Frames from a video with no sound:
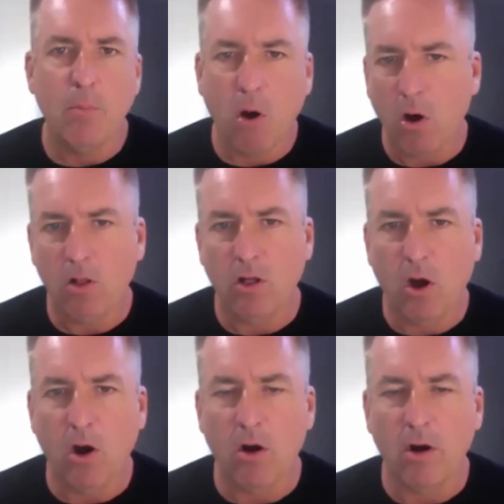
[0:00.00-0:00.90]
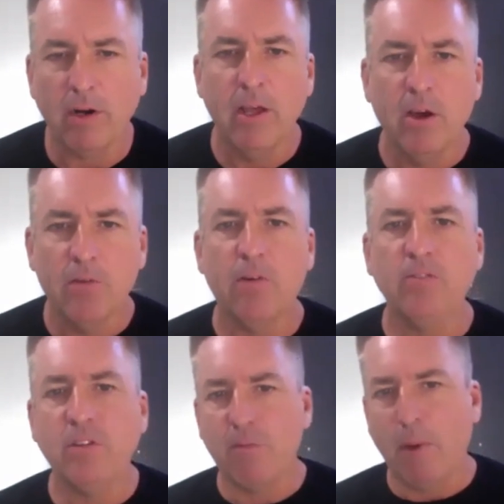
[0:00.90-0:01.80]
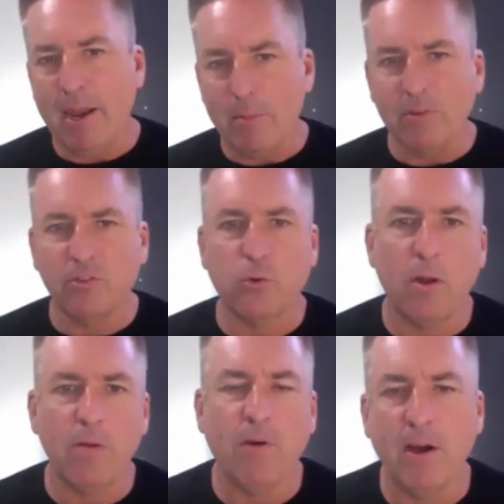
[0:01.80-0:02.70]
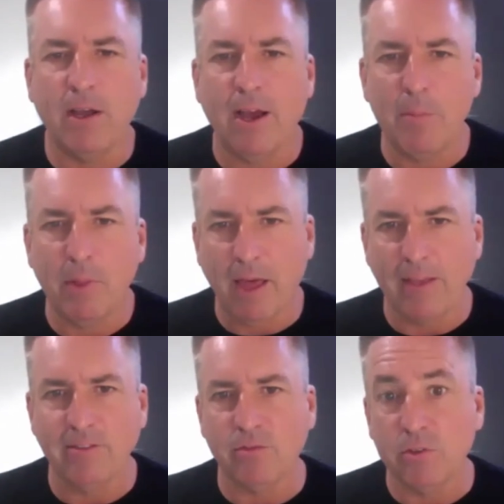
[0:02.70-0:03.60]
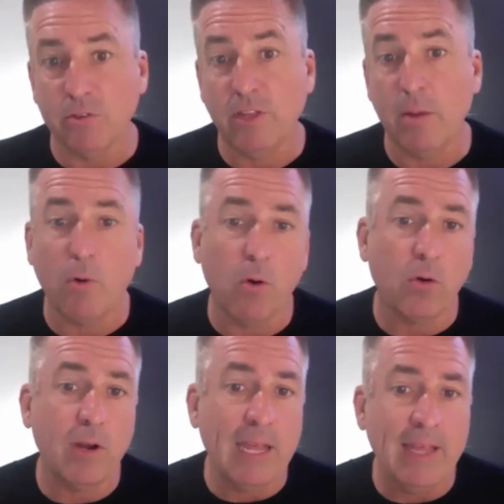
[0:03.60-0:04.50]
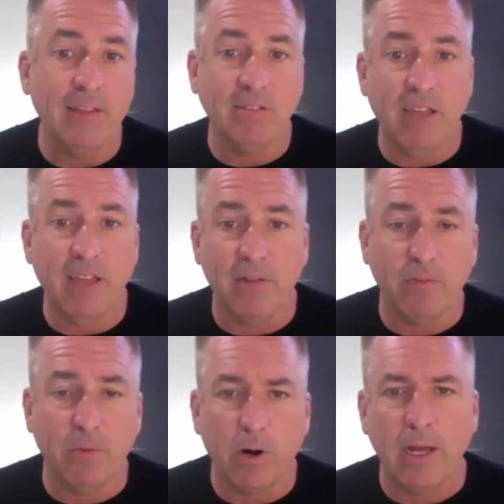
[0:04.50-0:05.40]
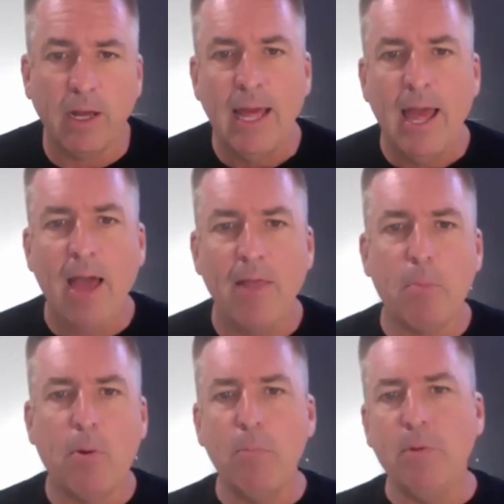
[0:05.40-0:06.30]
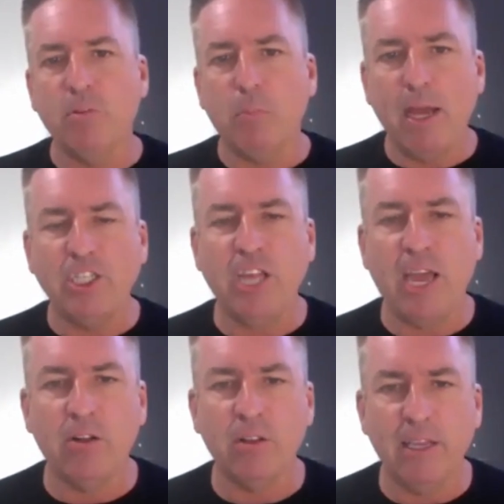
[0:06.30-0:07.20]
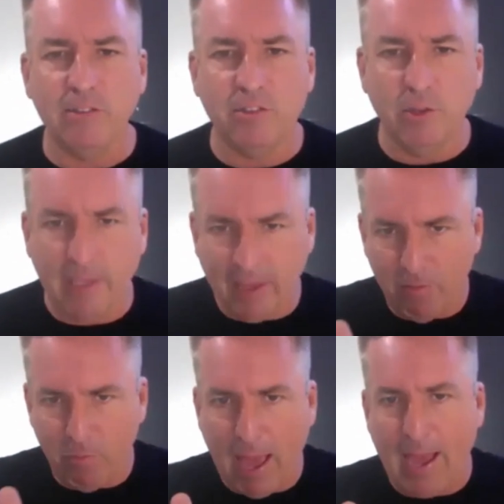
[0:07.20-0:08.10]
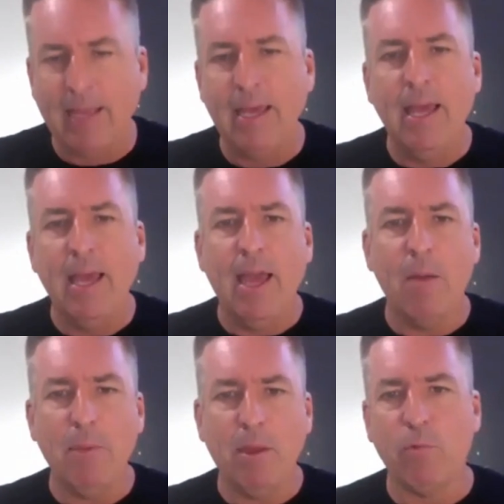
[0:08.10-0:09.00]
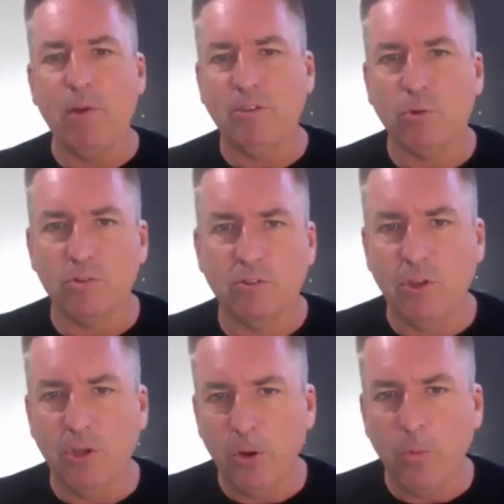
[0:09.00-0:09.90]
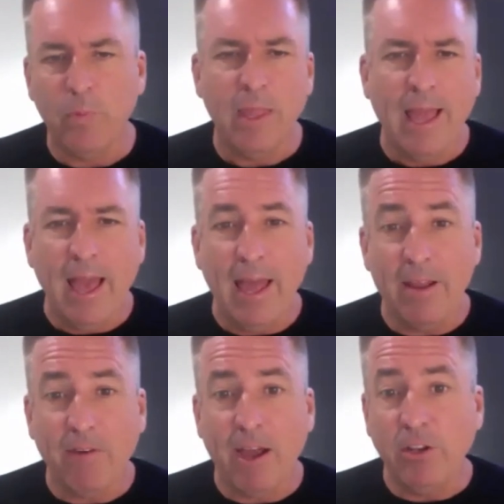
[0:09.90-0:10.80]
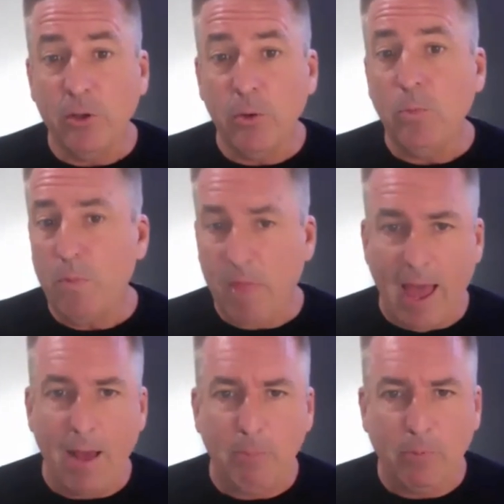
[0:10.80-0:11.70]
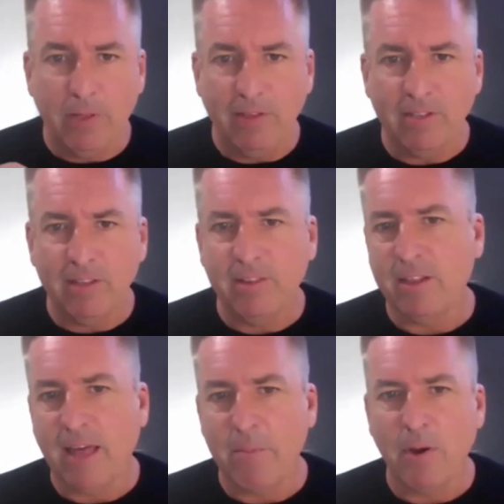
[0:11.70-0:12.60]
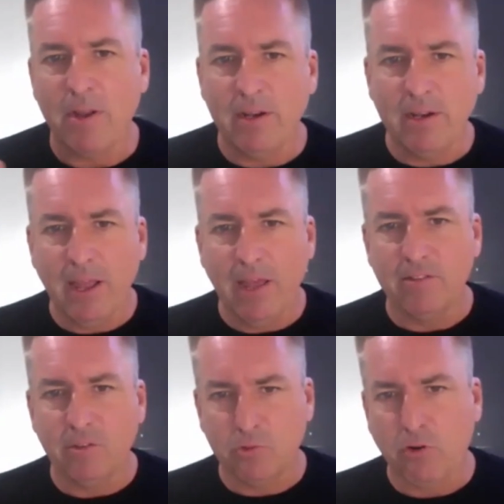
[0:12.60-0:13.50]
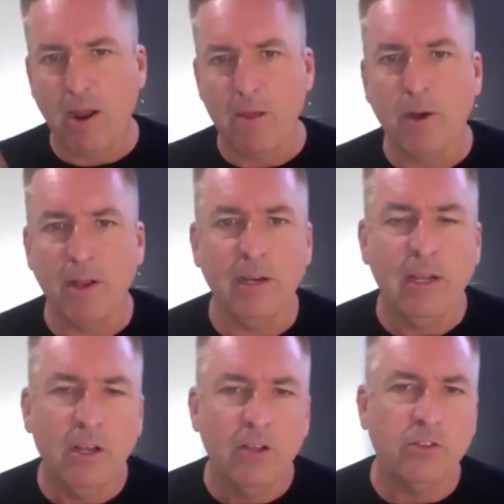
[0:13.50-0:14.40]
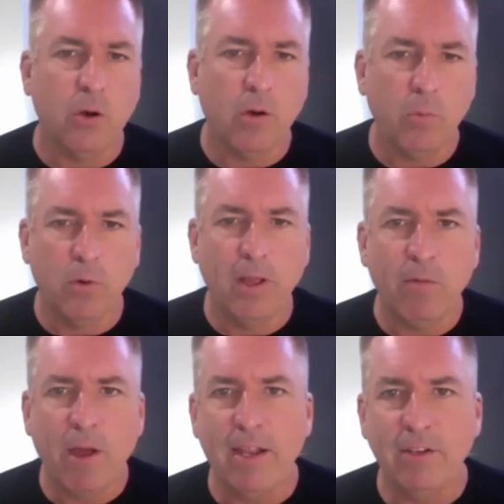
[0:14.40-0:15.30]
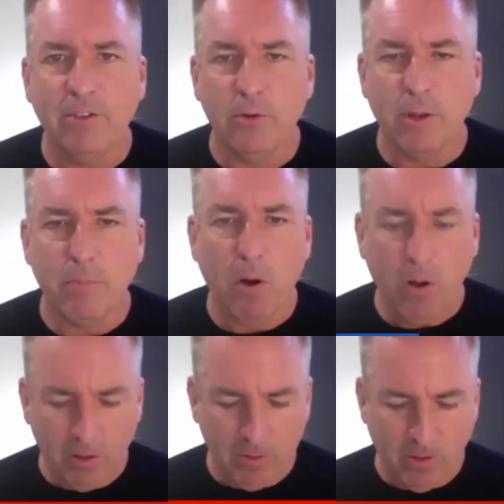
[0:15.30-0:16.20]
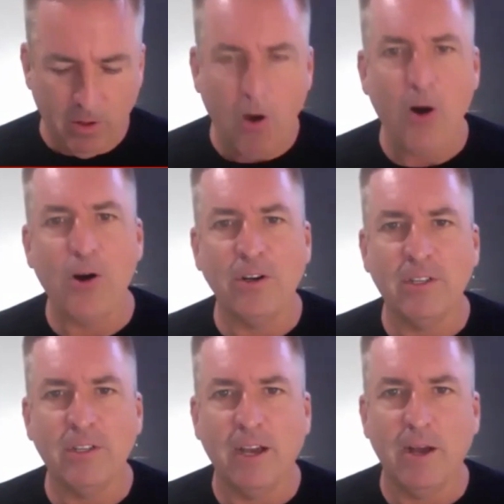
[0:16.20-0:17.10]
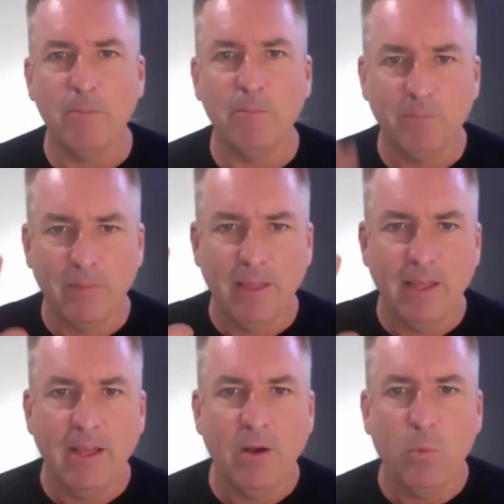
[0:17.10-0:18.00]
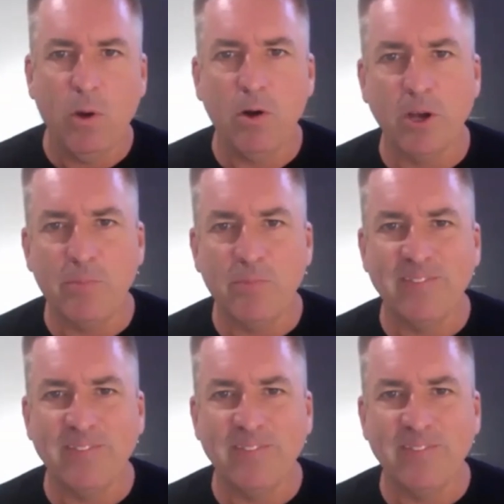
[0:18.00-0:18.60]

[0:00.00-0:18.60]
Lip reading: Paul Hart. First off, my name is Troy Funk. I'm a licensed real estate broker in the state of Florida. And the purpose of my channel is to give back and be a resource to you. And if I do that, please hit the like button and the subscribe button. So we'll get right into it. Paul Hart, welcome.